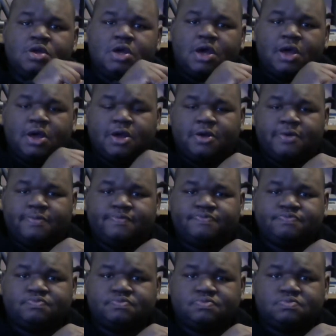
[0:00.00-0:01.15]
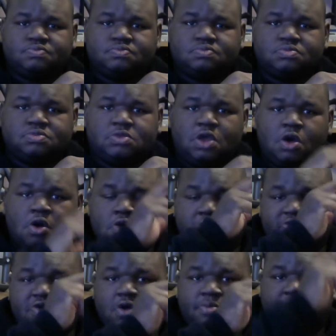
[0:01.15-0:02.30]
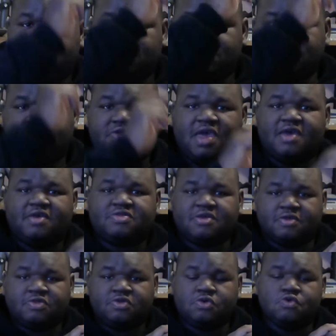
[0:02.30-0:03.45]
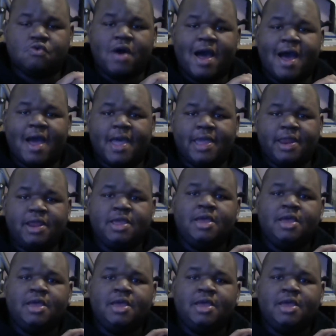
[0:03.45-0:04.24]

Of course, there'll be 2 sets and 2 wide,